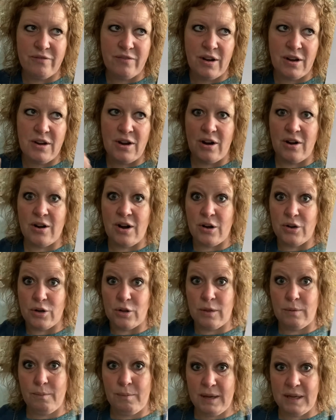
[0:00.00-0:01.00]
front yard
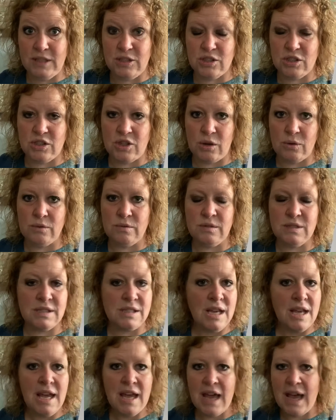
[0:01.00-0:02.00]
under the big stones,